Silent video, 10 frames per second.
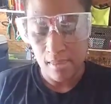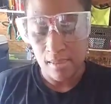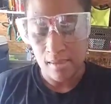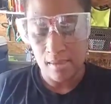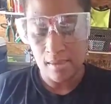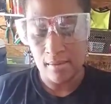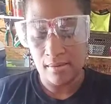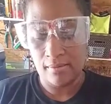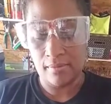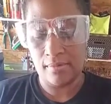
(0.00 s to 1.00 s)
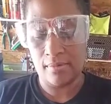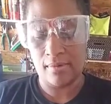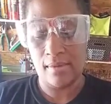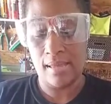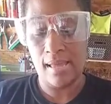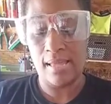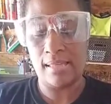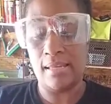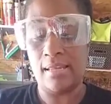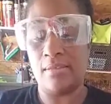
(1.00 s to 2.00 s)
But I have a Dremel,
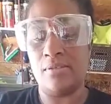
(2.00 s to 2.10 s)
so I'm